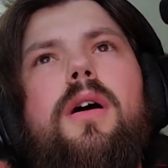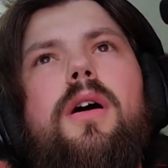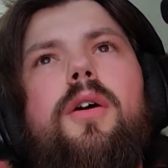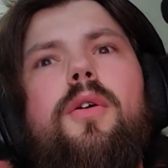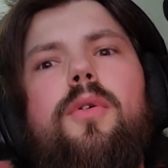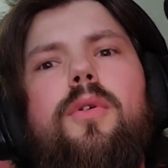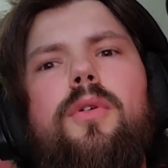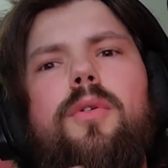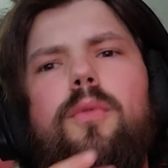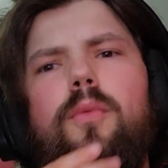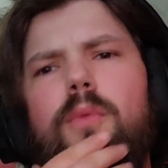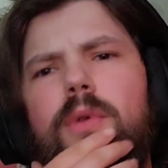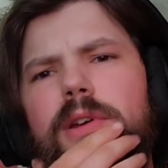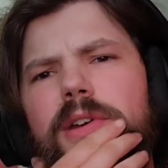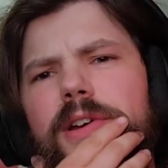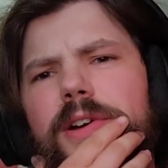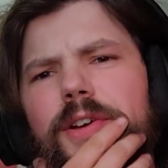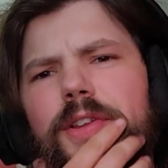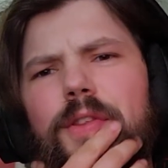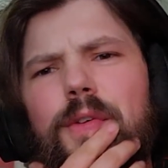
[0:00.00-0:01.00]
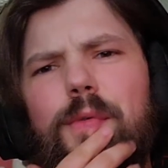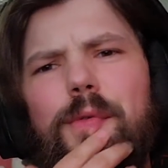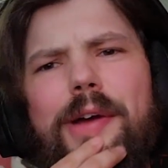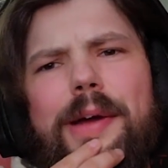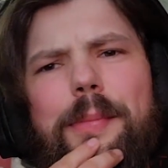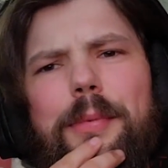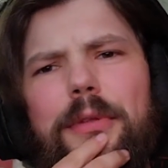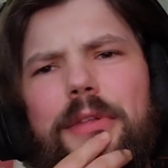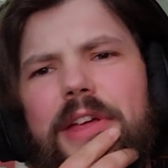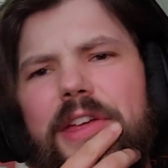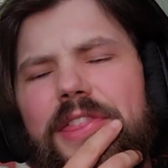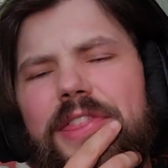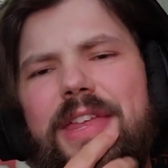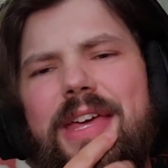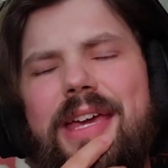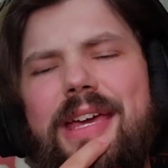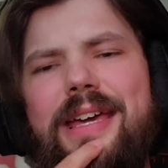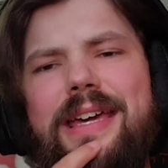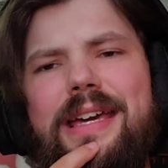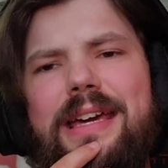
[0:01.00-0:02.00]
one called the Rebel, I
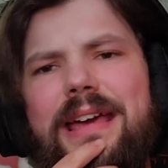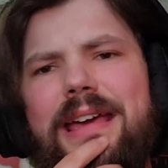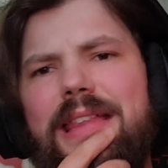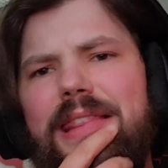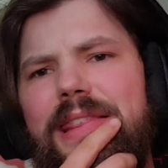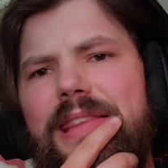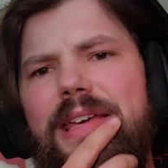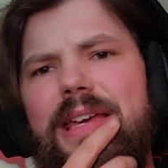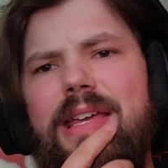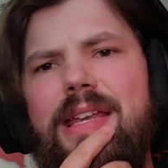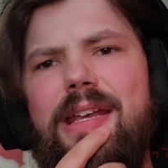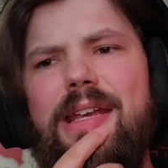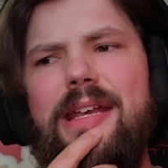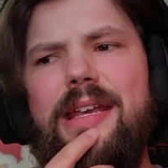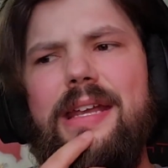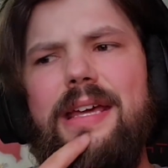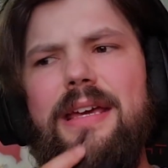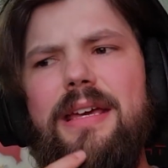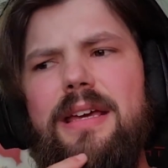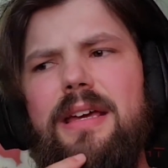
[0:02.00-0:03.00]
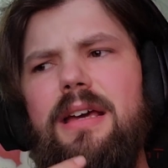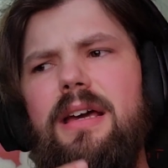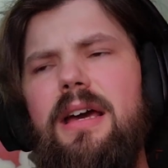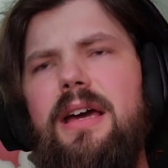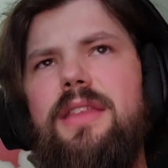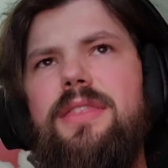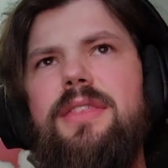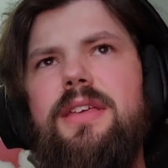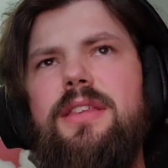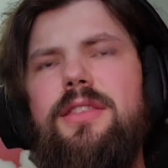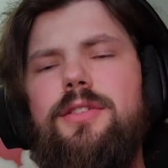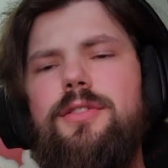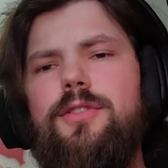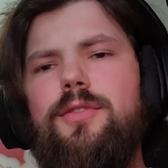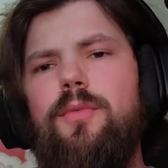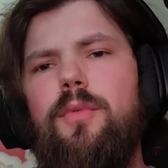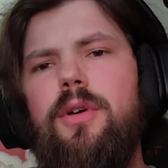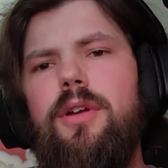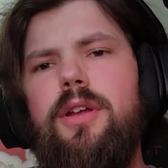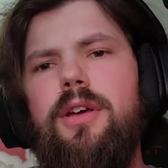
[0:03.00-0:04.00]
think, and then I think
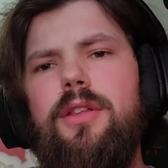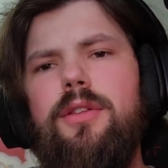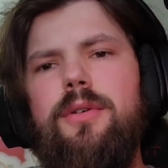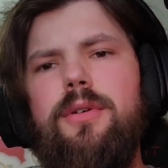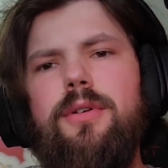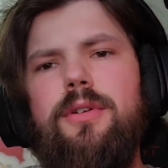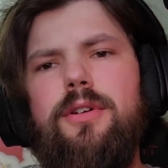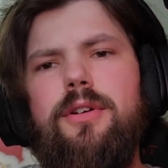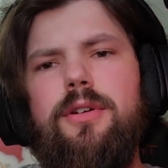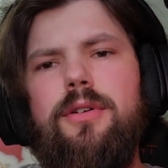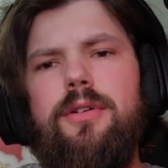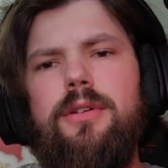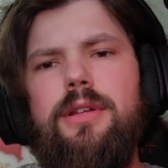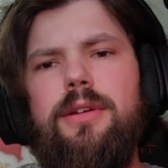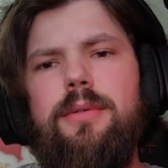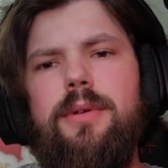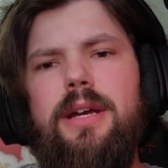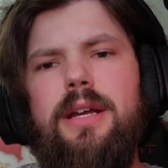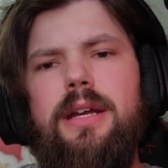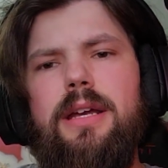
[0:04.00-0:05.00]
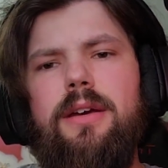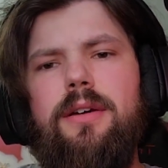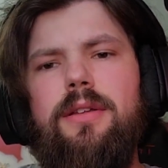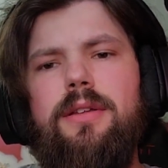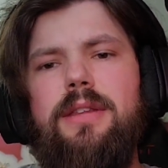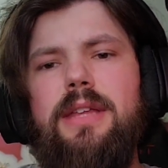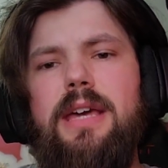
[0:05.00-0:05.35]
there's one other currently right now.